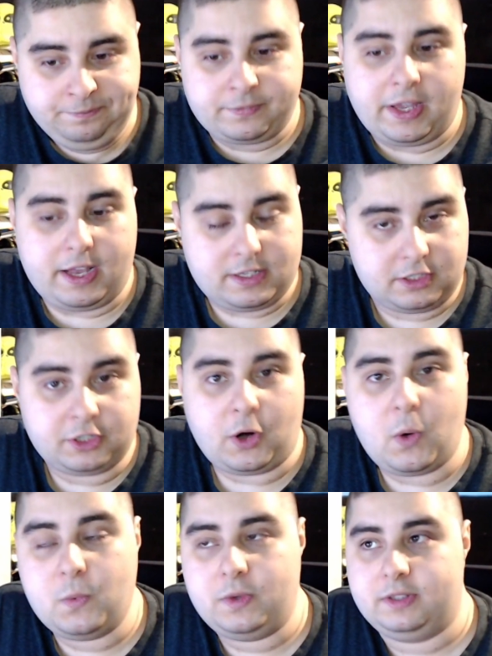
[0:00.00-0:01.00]
has
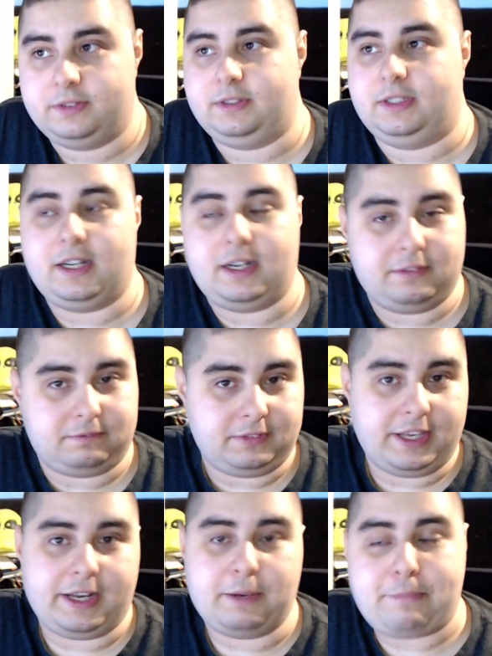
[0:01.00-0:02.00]
grown, her
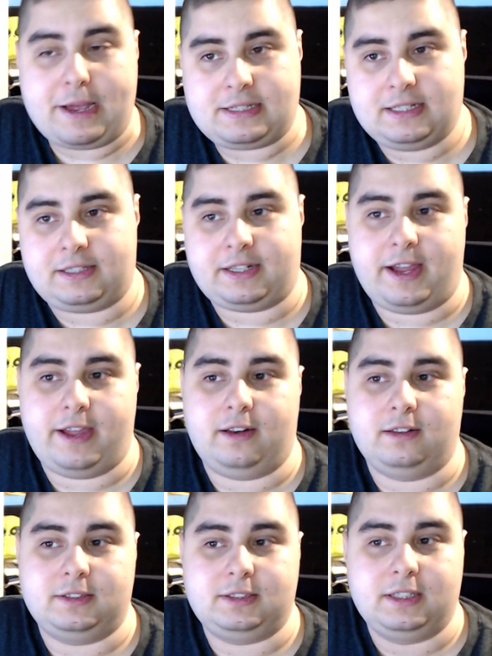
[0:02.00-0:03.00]
getting past the
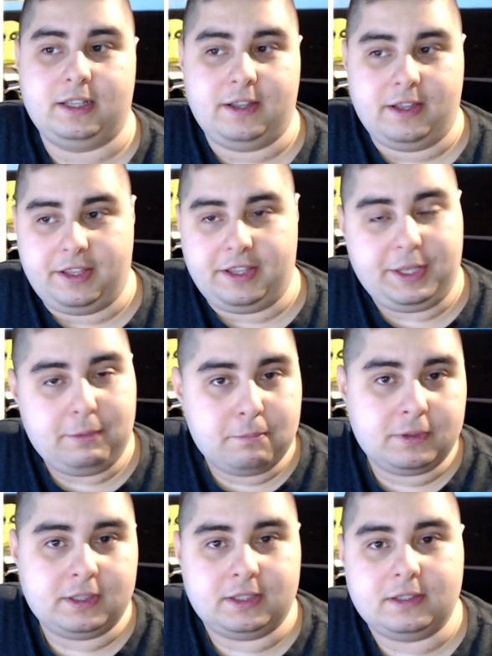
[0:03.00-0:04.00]
trials,
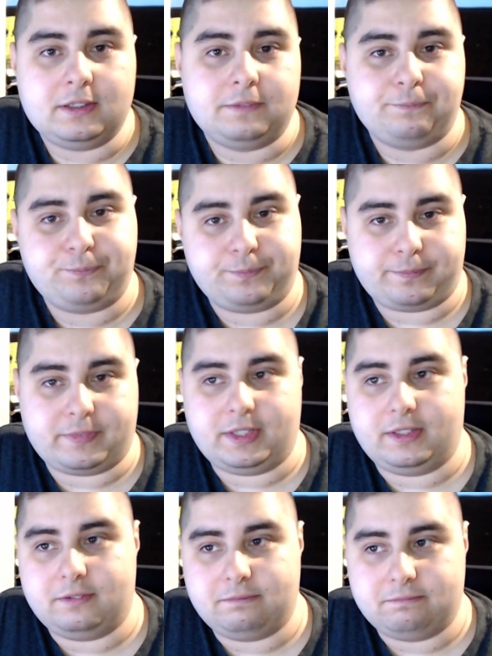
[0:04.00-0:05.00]
him
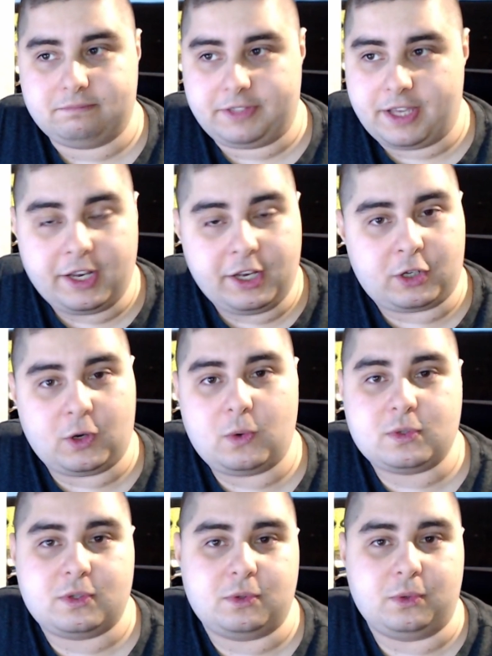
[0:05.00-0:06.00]
getting
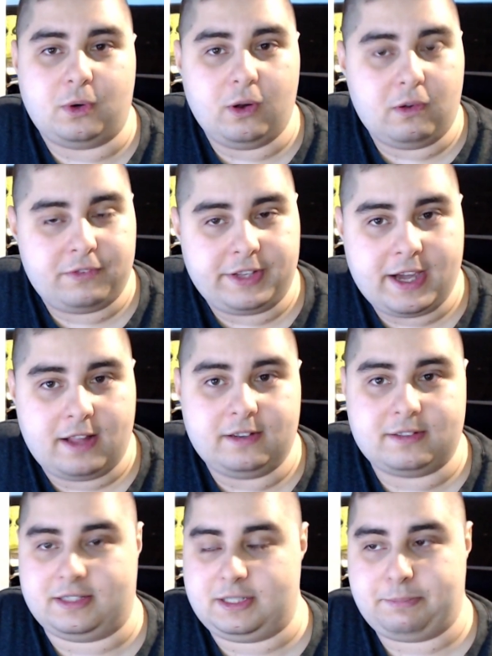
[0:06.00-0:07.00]
close to all of the
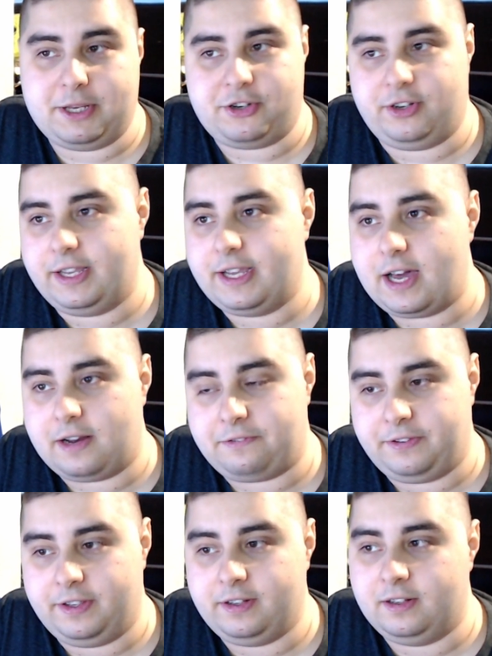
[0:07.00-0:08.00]
others, especially
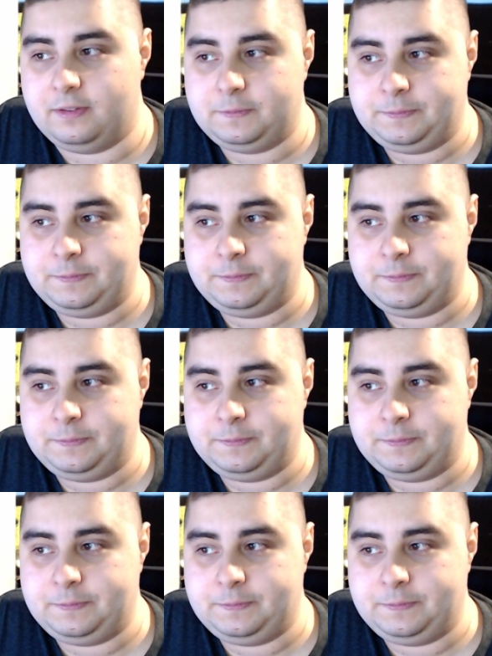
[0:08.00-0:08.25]
Garfield,